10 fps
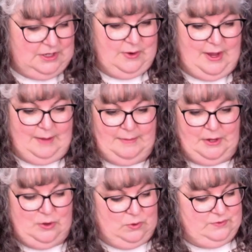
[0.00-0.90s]
had big
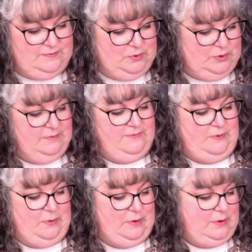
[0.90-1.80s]
goals of doing them
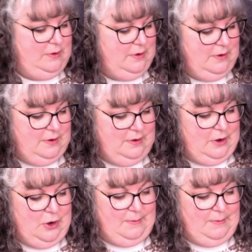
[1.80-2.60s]
for all